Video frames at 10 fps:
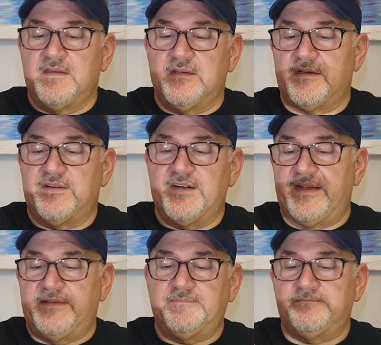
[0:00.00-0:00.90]
All
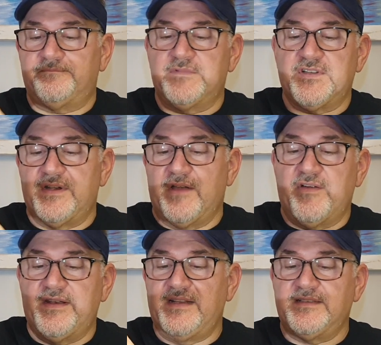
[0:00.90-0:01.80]
right, so now
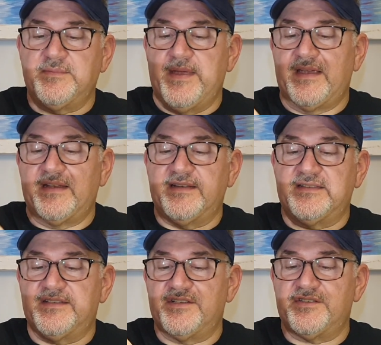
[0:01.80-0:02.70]
I need to make a
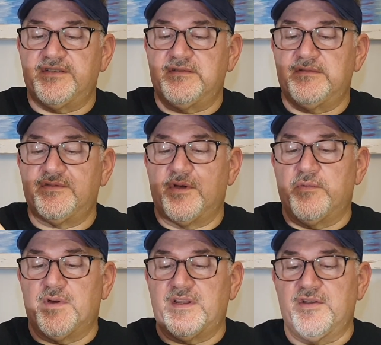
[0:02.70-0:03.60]
decision. Do I
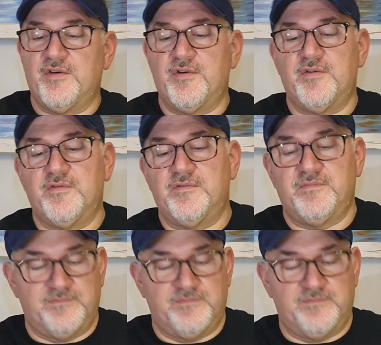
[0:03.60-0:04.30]
want to go